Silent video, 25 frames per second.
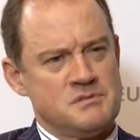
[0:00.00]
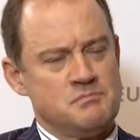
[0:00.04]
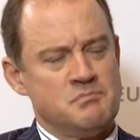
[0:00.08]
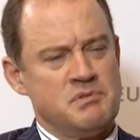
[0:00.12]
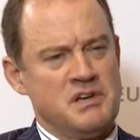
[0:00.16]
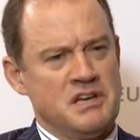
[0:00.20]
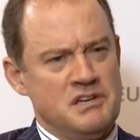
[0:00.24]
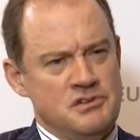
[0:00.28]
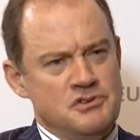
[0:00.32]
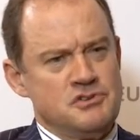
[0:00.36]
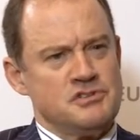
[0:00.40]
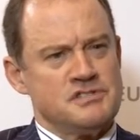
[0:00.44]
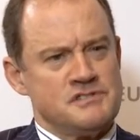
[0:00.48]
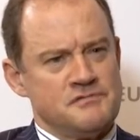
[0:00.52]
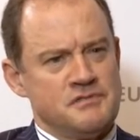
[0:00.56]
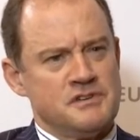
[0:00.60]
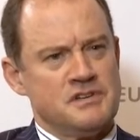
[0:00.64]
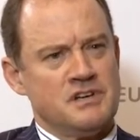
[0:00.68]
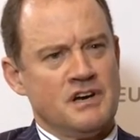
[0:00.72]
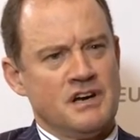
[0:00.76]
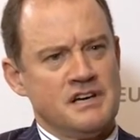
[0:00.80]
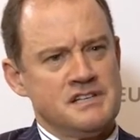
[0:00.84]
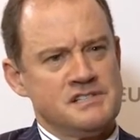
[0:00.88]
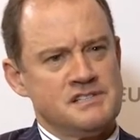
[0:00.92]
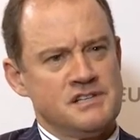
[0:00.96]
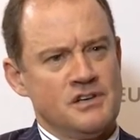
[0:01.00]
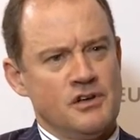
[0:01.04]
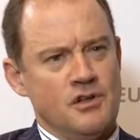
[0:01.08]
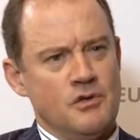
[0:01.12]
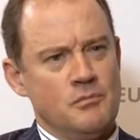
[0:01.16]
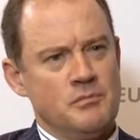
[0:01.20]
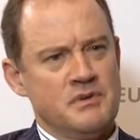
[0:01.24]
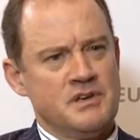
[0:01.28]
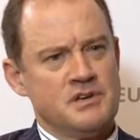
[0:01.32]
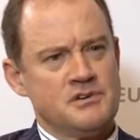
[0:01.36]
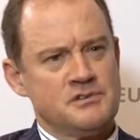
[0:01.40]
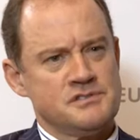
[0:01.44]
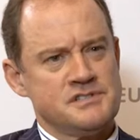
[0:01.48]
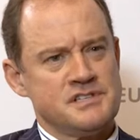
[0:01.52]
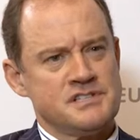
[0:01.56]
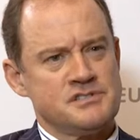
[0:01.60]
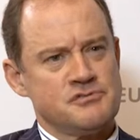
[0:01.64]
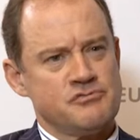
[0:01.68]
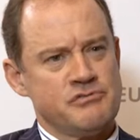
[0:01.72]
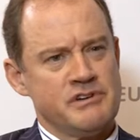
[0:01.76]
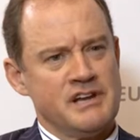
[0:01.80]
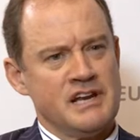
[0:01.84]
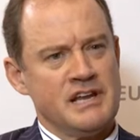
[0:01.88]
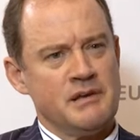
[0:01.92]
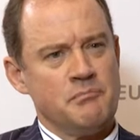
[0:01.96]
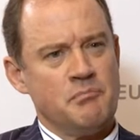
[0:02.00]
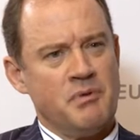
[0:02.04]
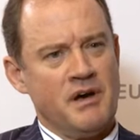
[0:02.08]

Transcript: is big news for Dyesol because it's really